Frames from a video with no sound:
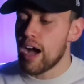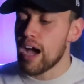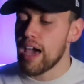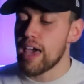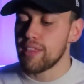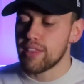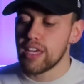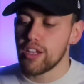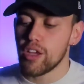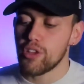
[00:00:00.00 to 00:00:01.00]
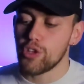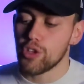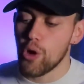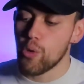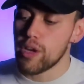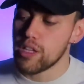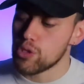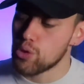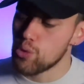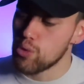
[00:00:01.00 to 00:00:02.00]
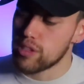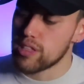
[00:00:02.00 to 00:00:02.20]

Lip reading: And then you go into